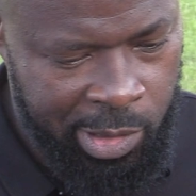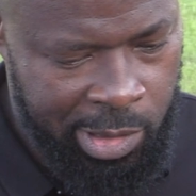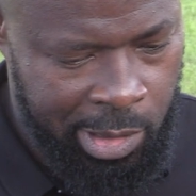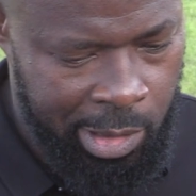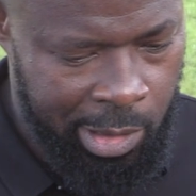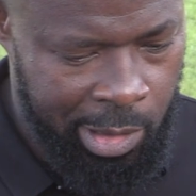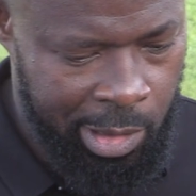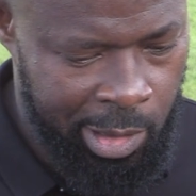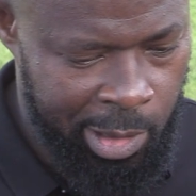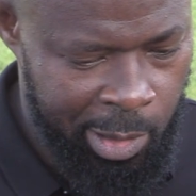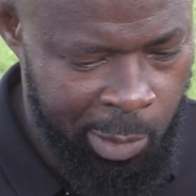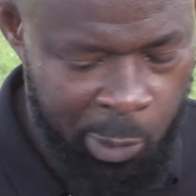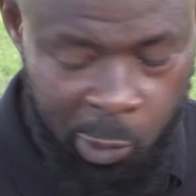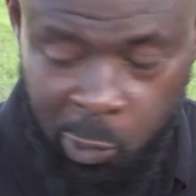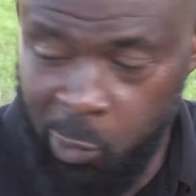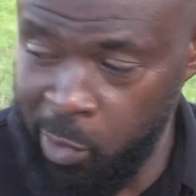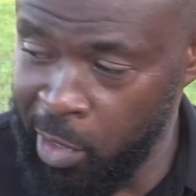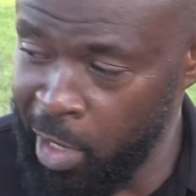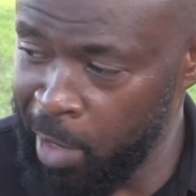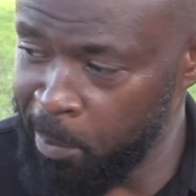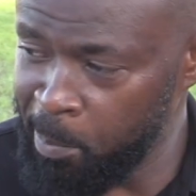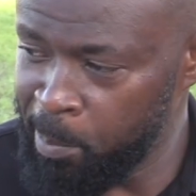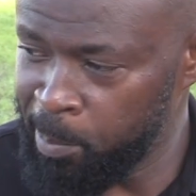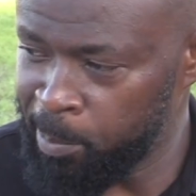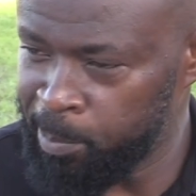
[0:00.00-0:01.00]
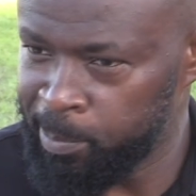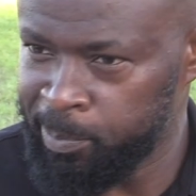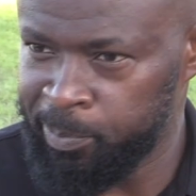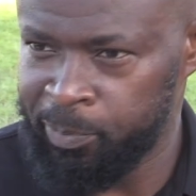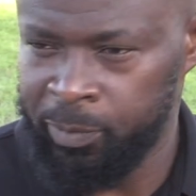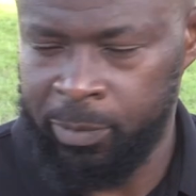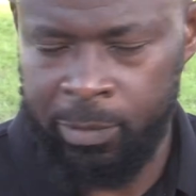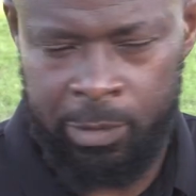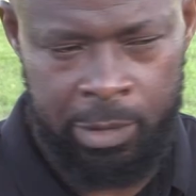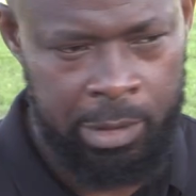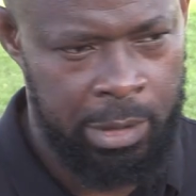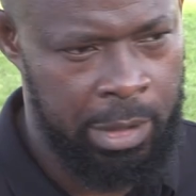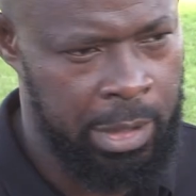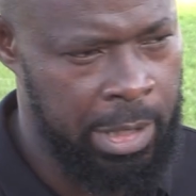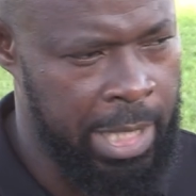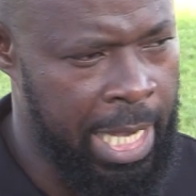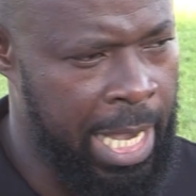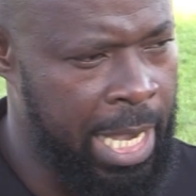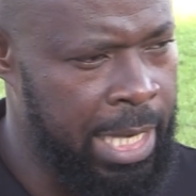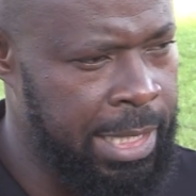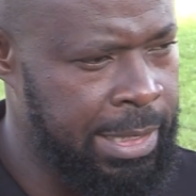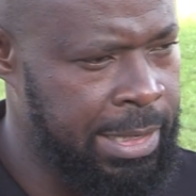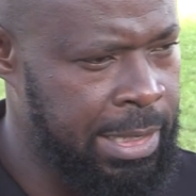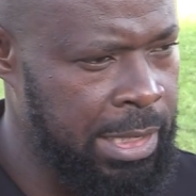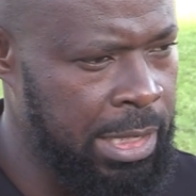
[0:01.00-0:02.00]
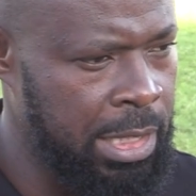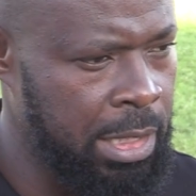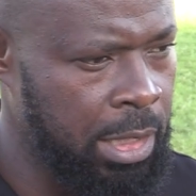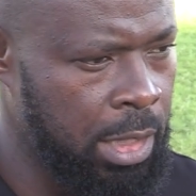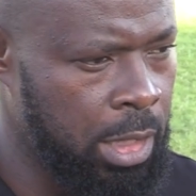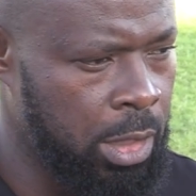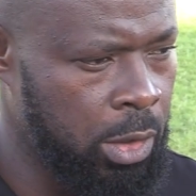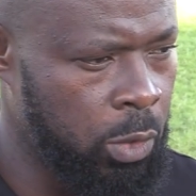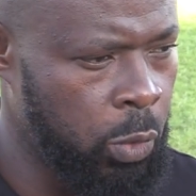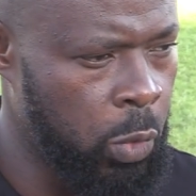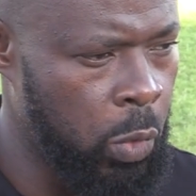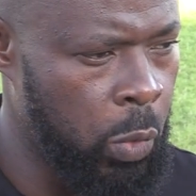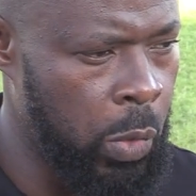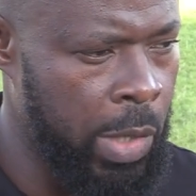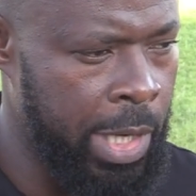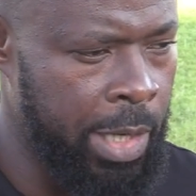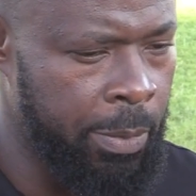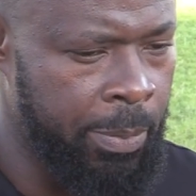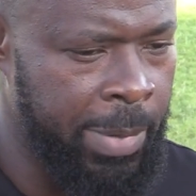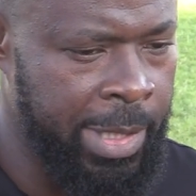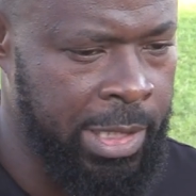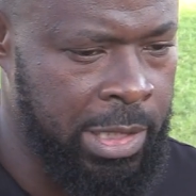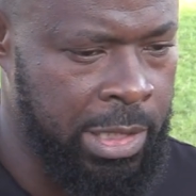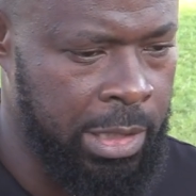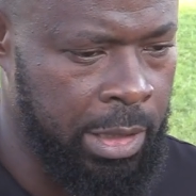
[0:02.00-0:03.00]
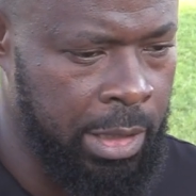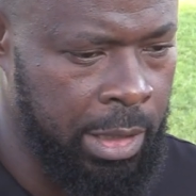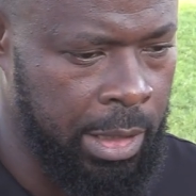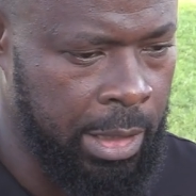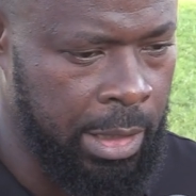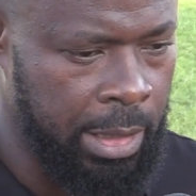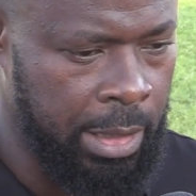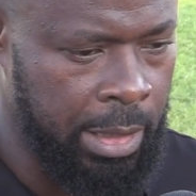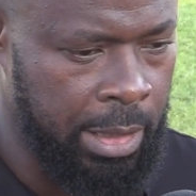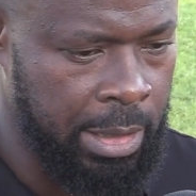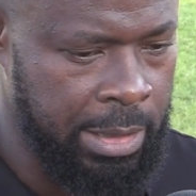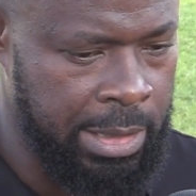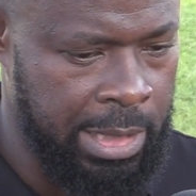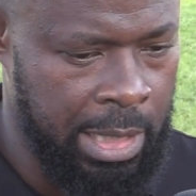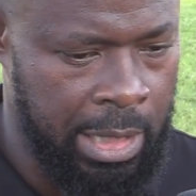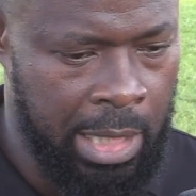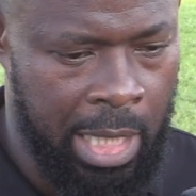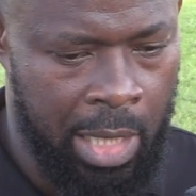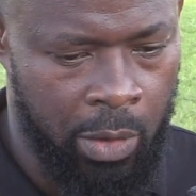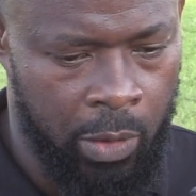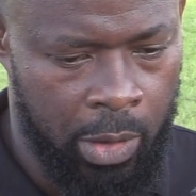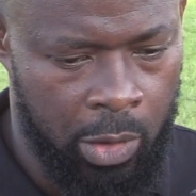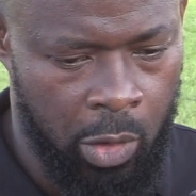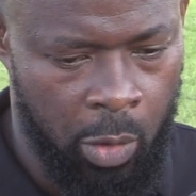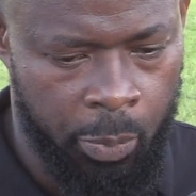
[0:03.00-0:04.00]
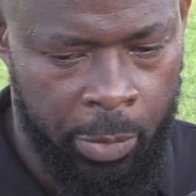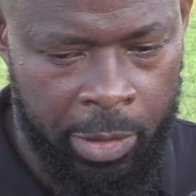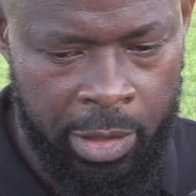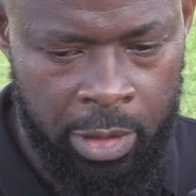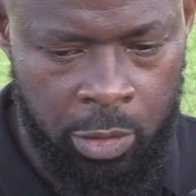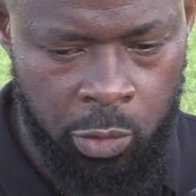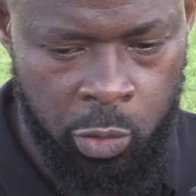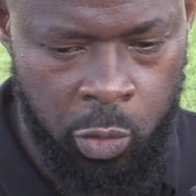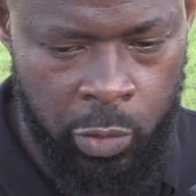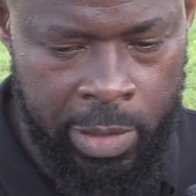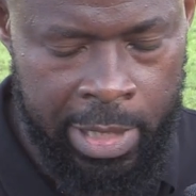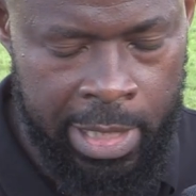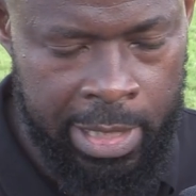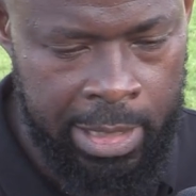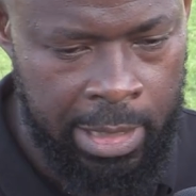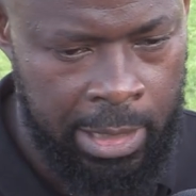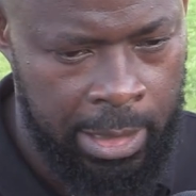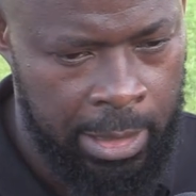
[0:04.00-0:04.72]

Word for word: was a good game. Uh, I think we were better uh, than our opponent today.